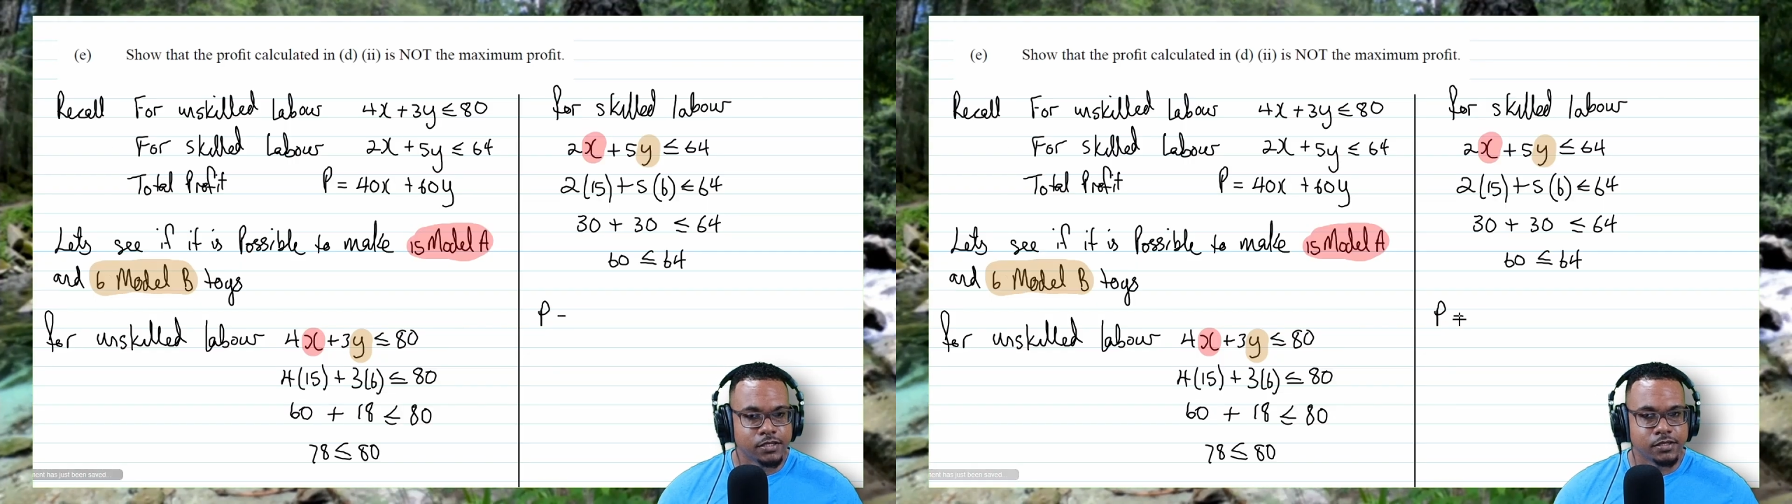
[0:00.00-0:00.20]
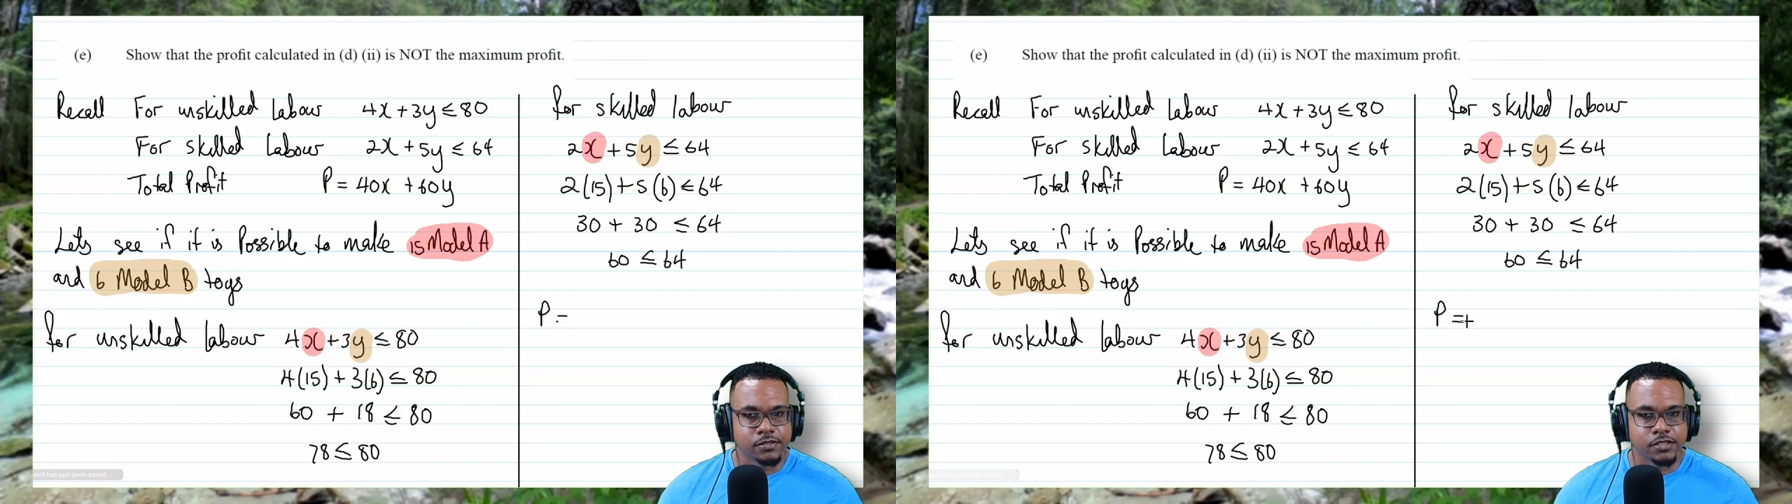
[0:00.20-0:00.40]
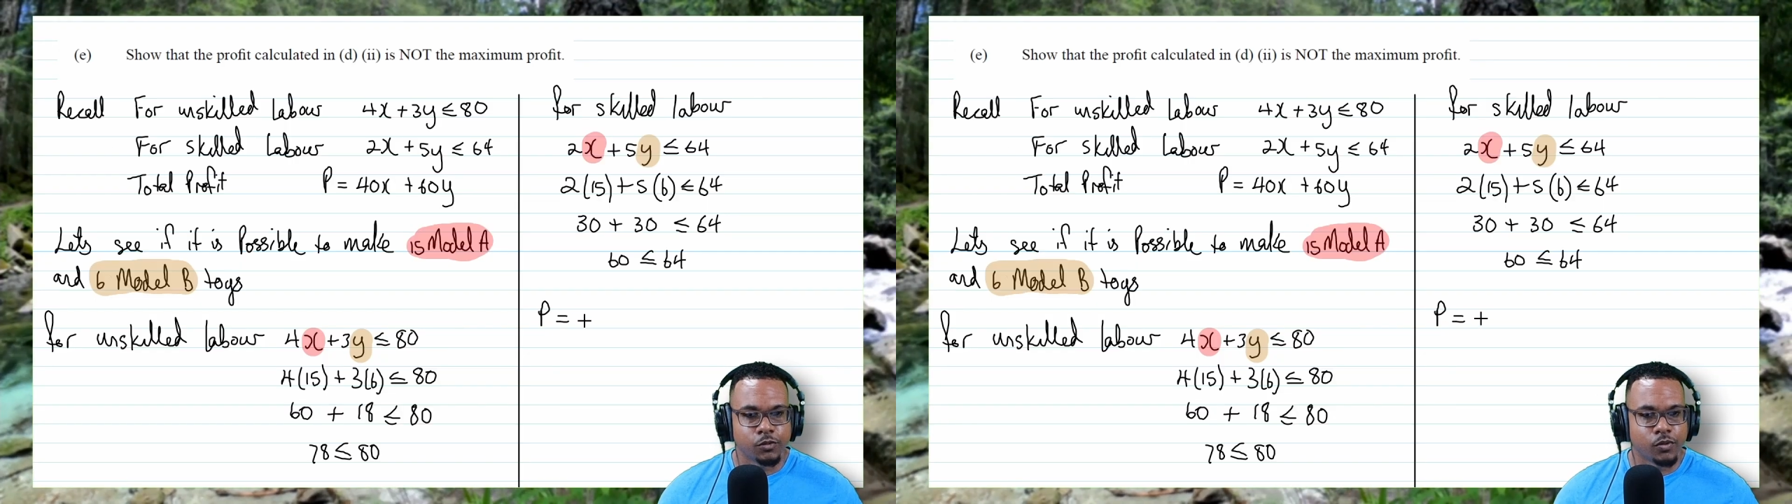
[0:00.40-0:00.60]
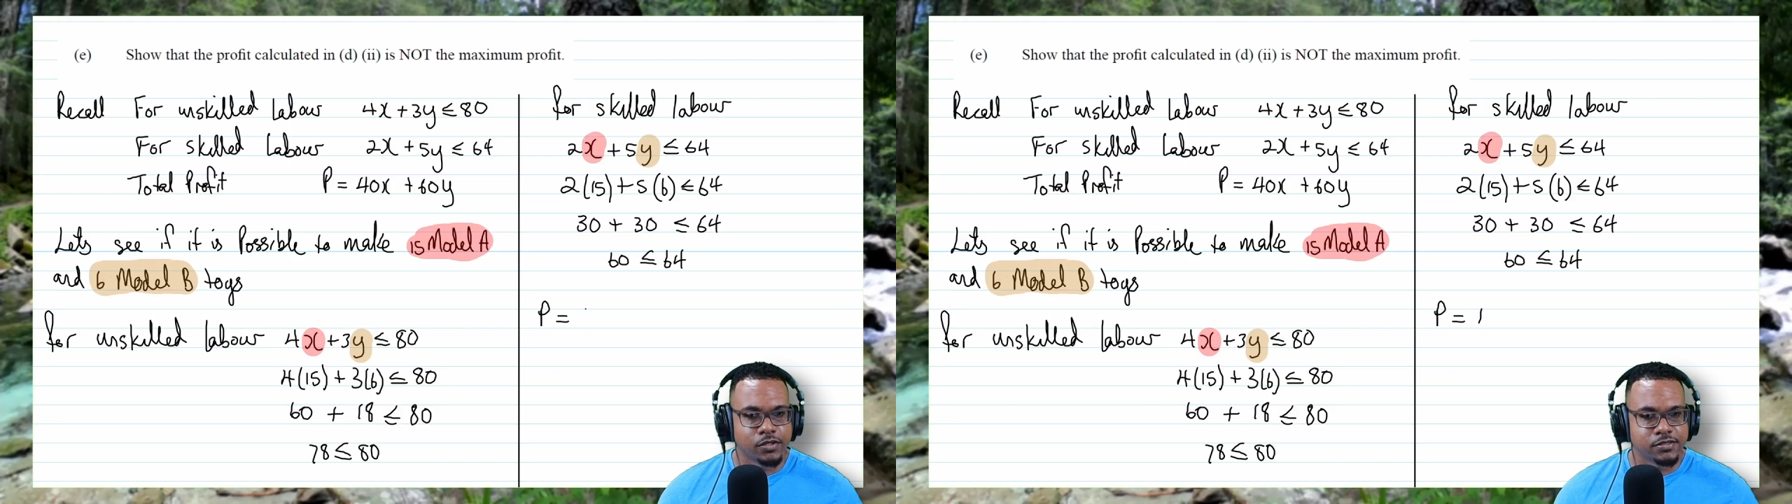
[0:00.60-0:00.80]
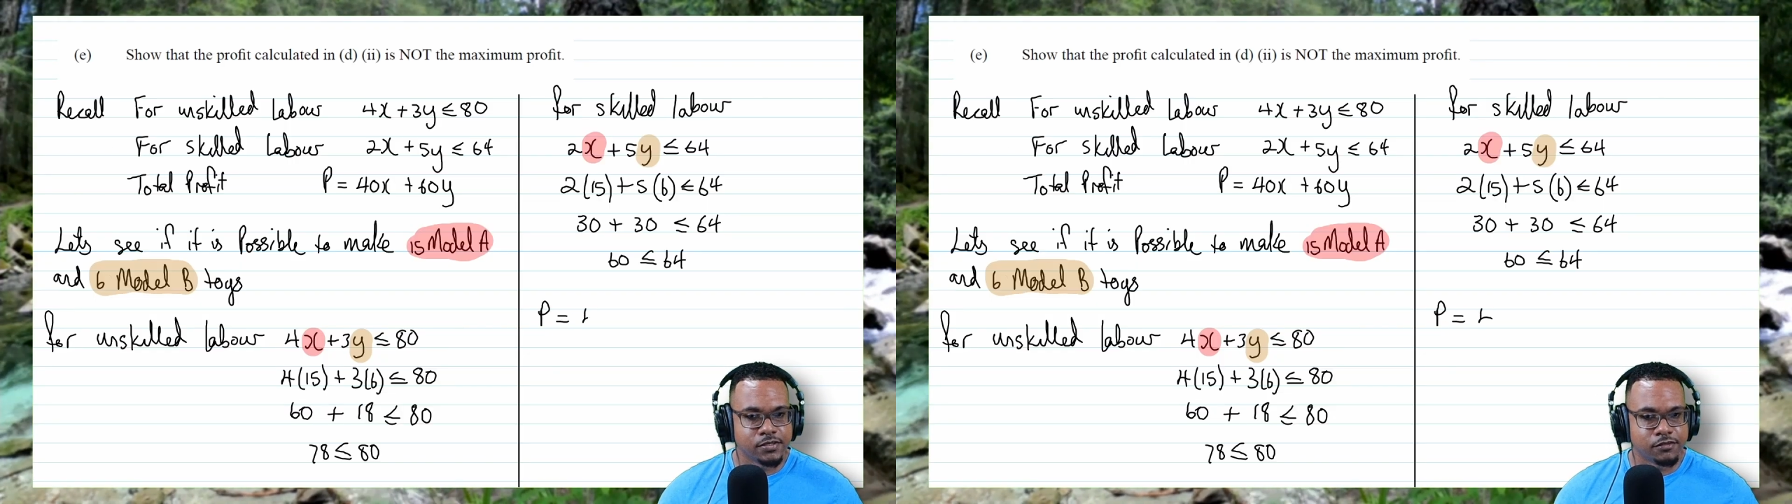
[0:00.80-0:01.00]
is equal
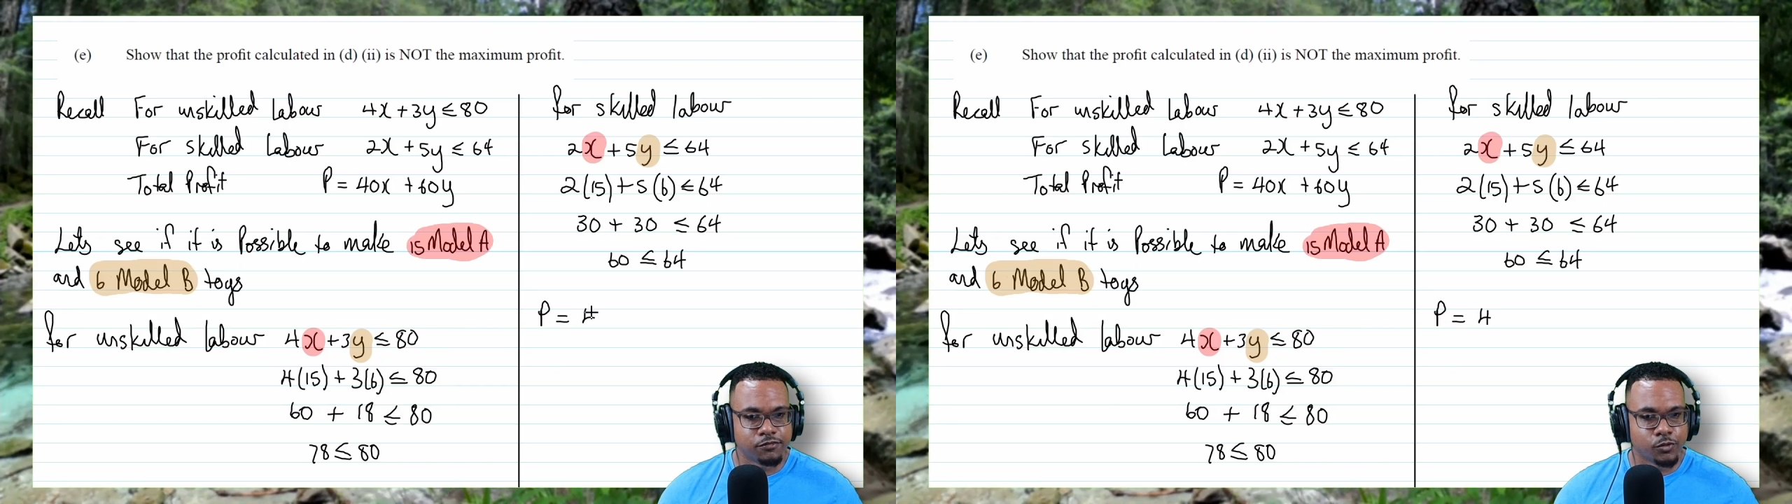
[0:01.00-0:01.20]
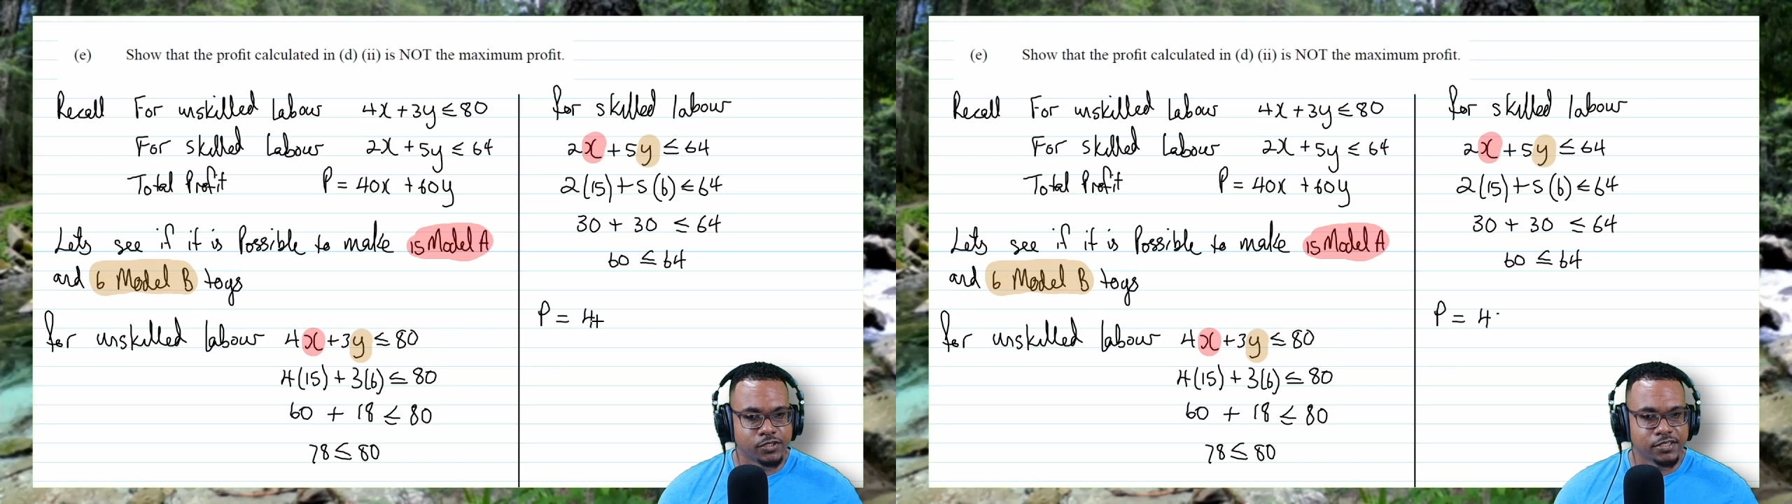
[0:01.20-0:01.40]
to 40